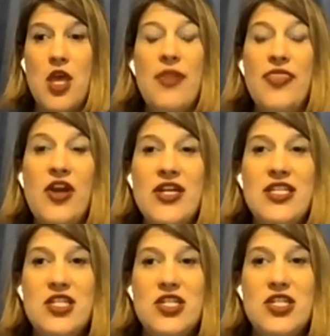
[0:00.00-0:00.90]
But there
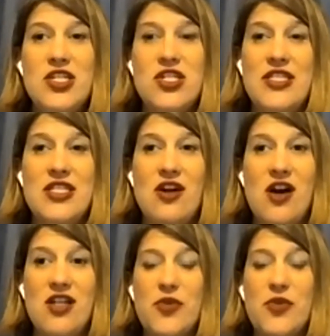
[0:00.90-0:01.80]
are additional things
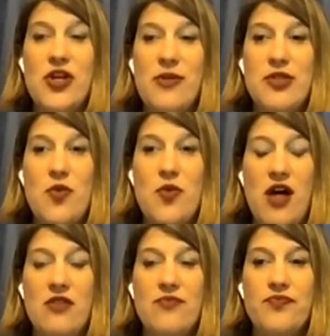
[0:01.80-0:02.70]
that cause boredom as
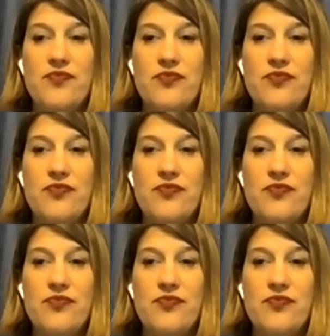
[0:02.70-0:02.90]
well.